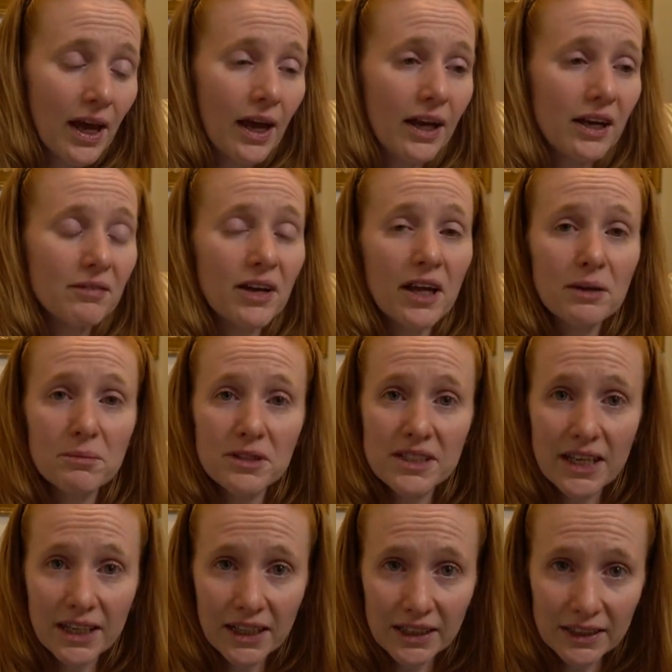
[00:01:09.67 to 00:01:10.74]
and I've kind of been
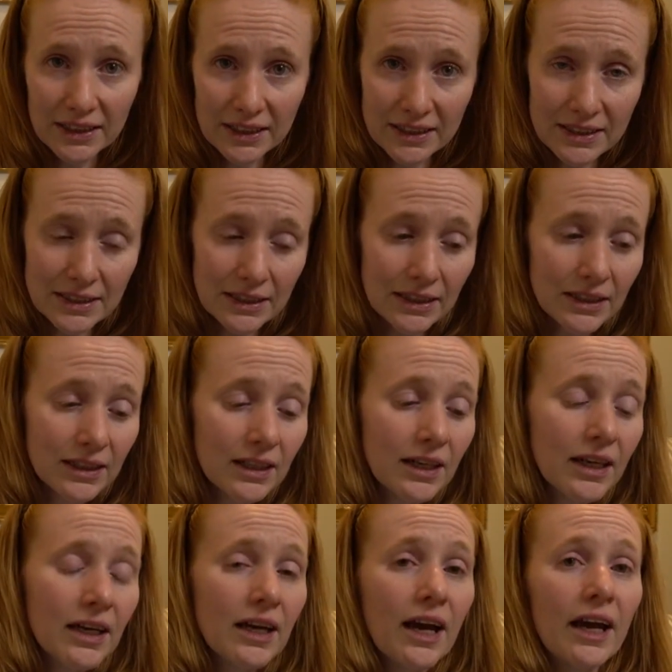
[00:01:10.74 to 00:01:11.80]
taking it easy.
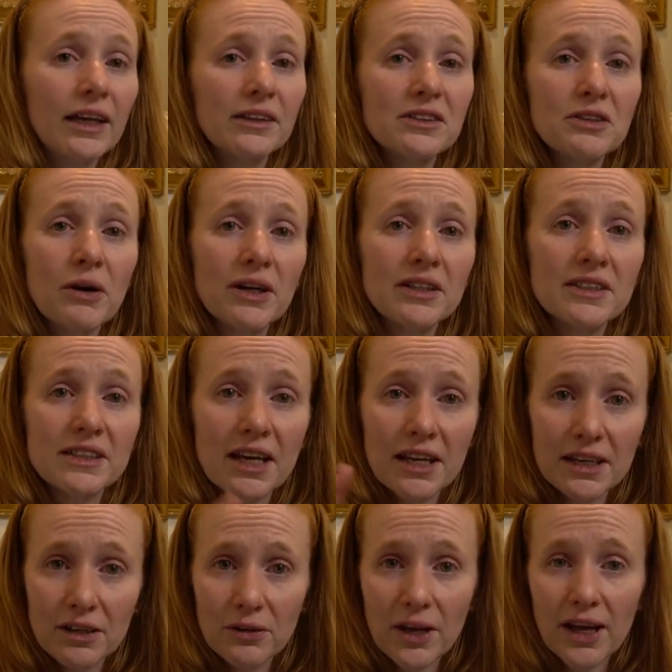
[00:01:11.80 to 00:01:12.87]
And so I
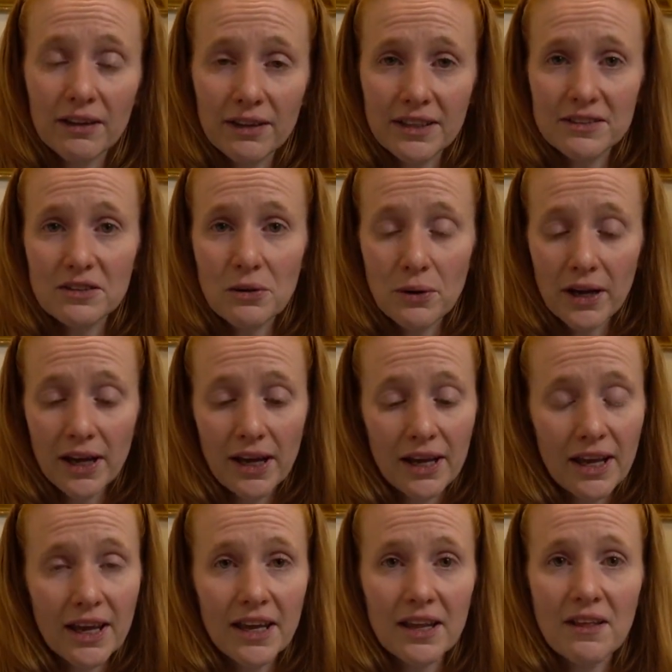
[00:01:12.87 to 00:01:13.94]
decided, okay, let's go ahead
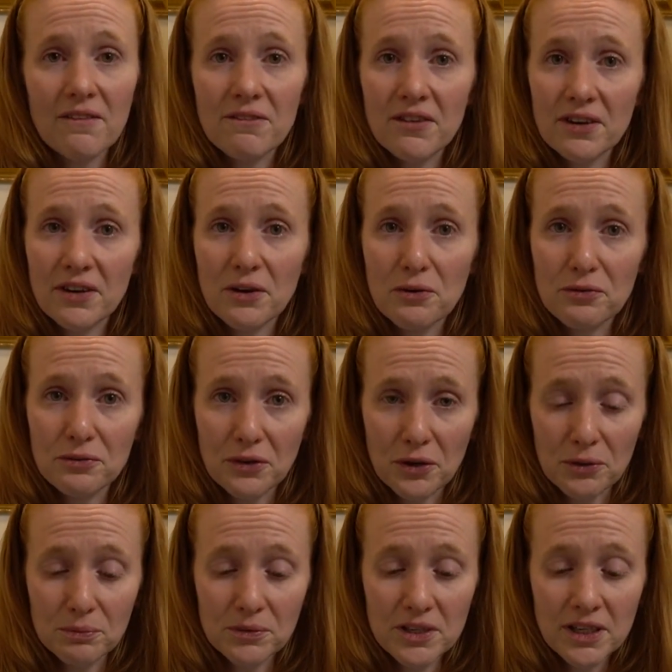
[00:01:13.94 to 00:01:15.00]
and get video
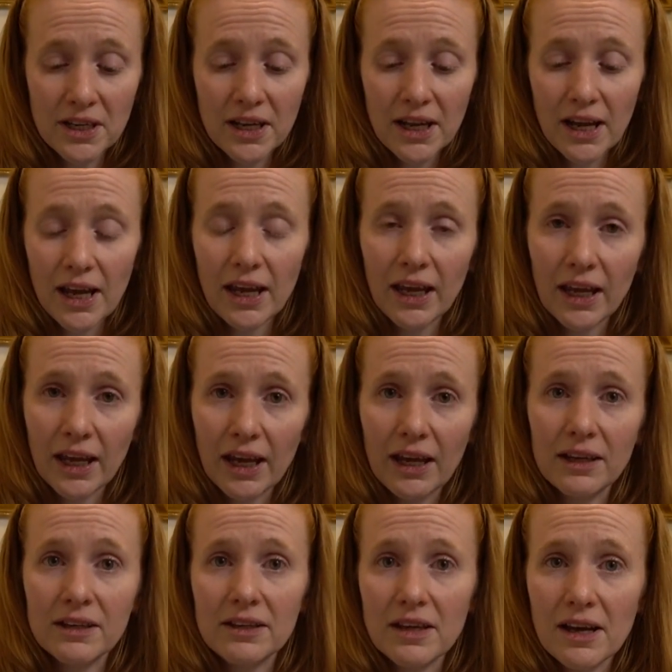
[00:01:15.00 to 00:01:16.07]
filmed
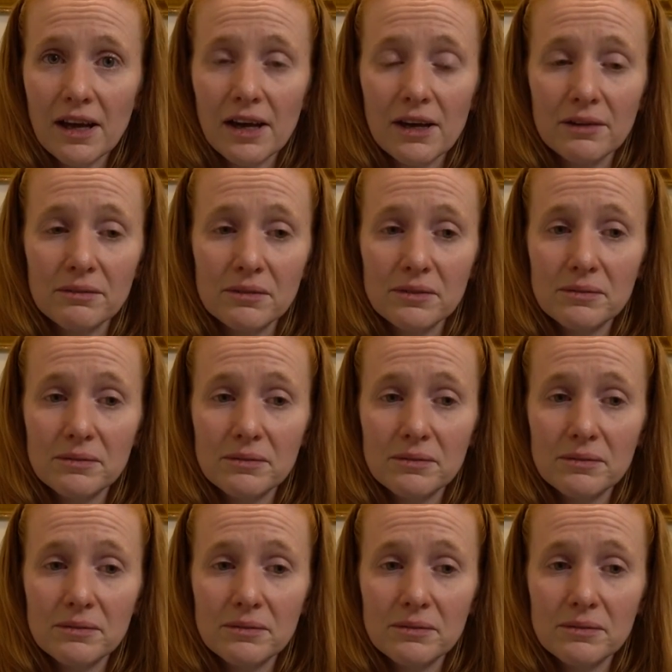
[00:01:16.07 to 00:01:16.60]
and uh,